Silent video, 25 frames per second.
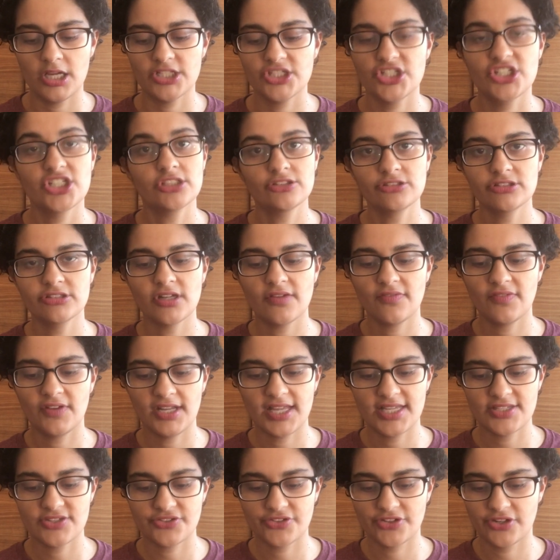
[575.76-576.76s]
Children of a
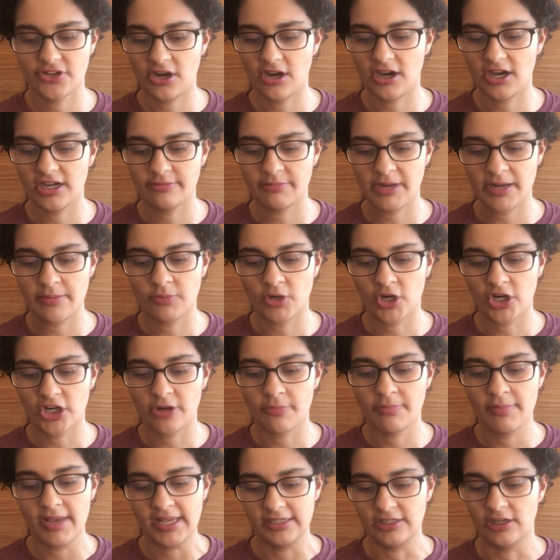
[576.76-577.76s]
Lesser God by
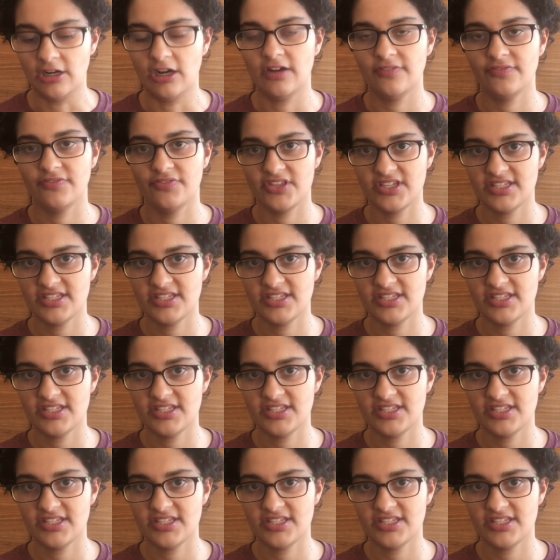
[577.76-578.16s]
Mark Medoff.